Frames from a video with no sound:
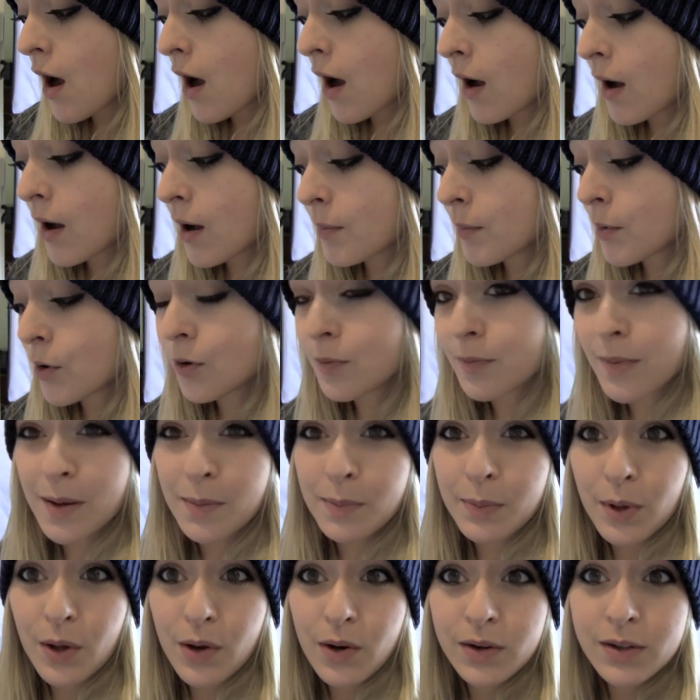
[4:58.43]
on my
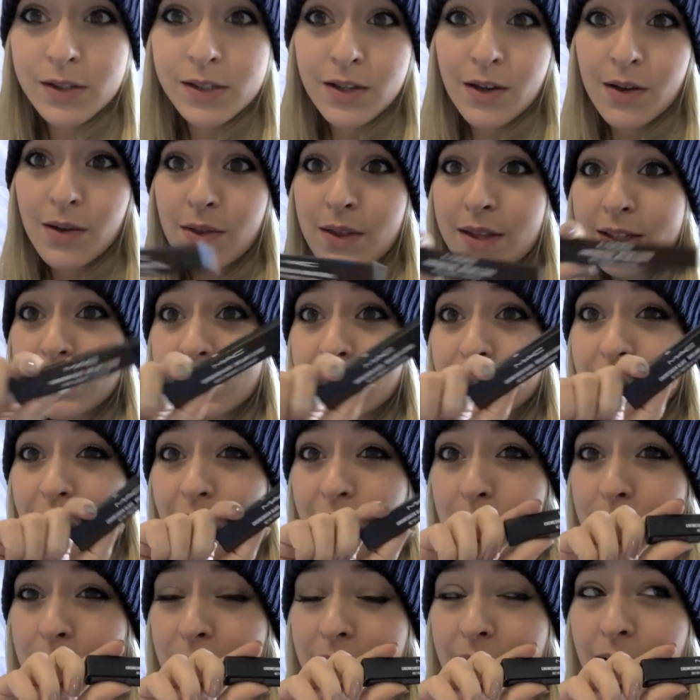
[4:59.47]
blog. So this is
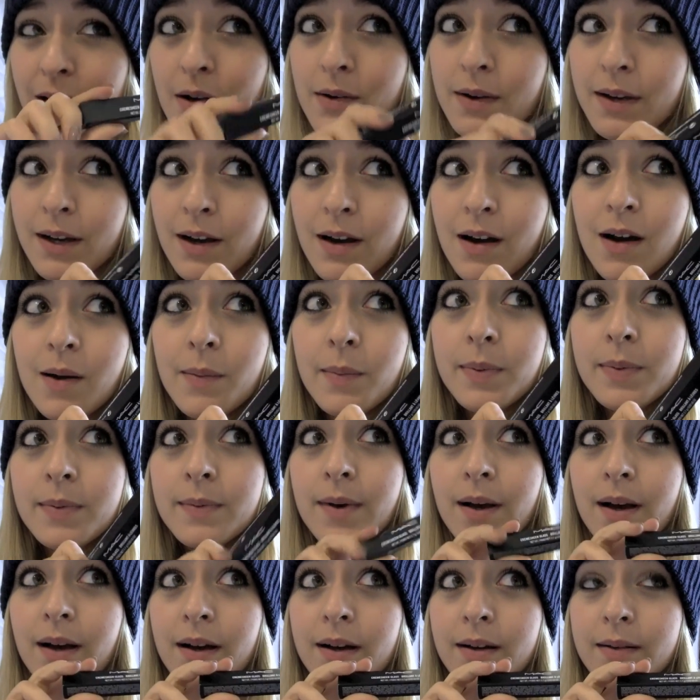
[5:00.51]
going to be going up
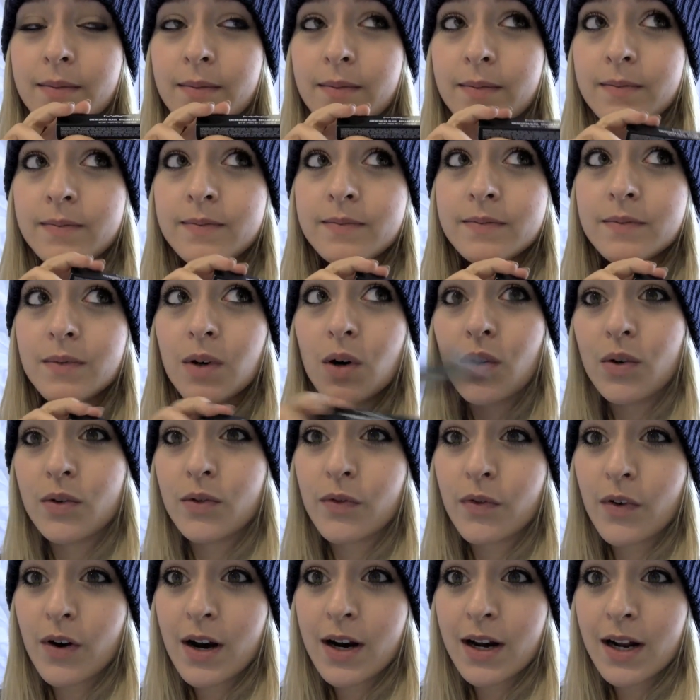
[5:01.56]
on
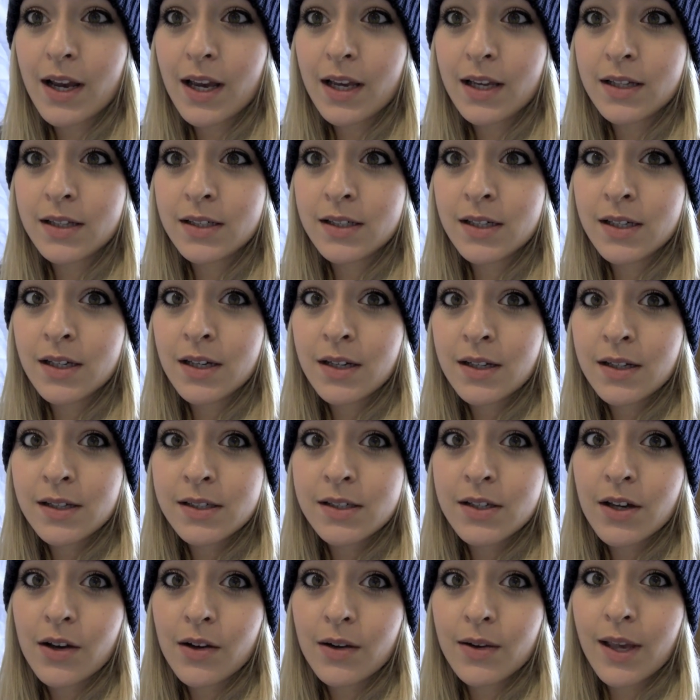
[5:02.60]
Friday.
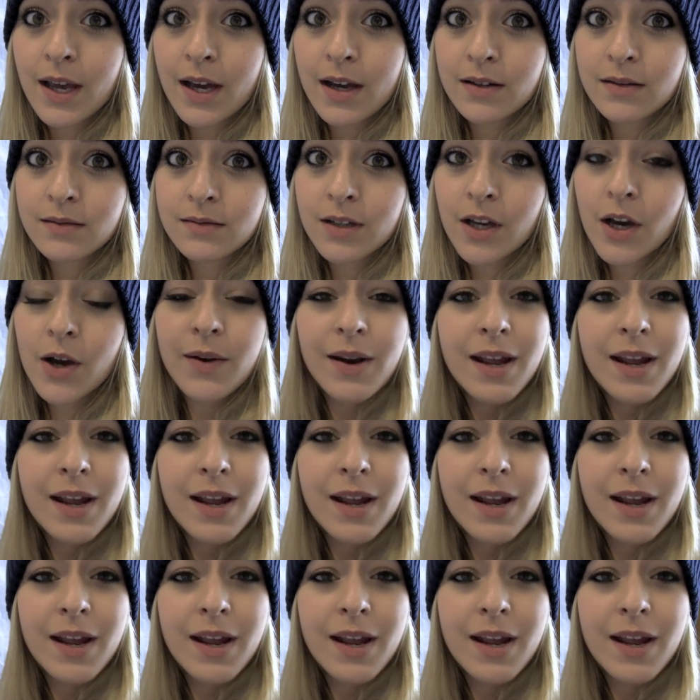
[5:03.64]
So yeah, go